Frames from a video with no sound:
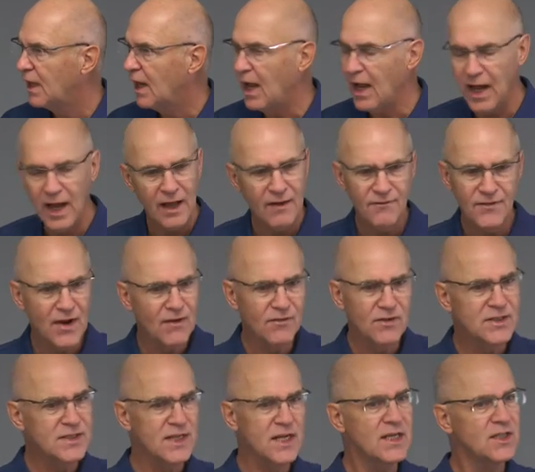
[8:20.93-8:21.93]
I've
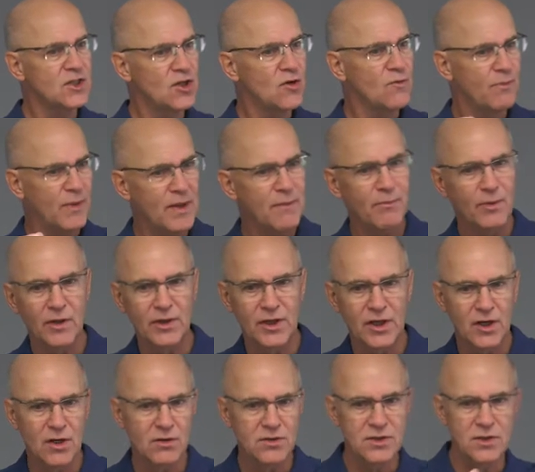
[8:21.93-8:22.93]
never seen two people,
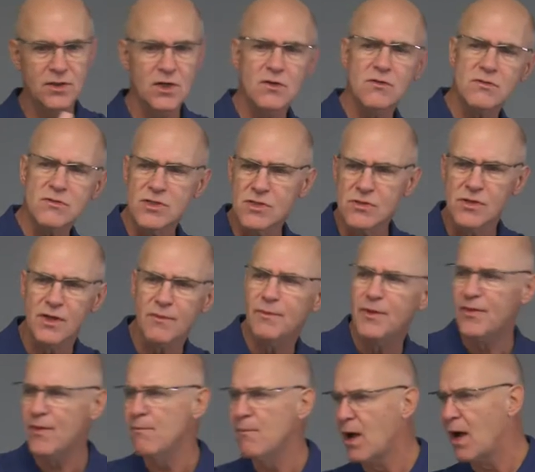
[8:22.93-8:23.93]
you know, so no, you give
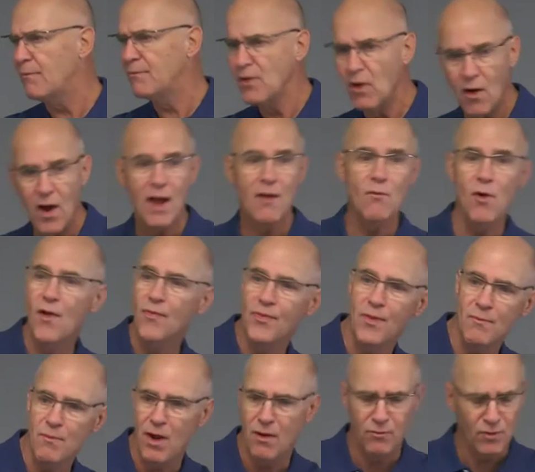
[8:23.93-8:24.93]
me the mop. No, I want
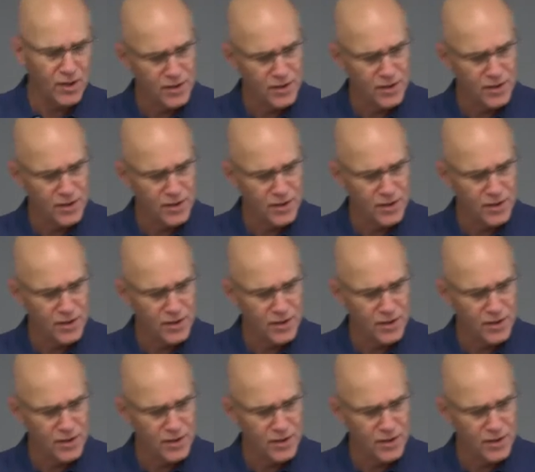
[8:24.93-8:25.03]
the mop.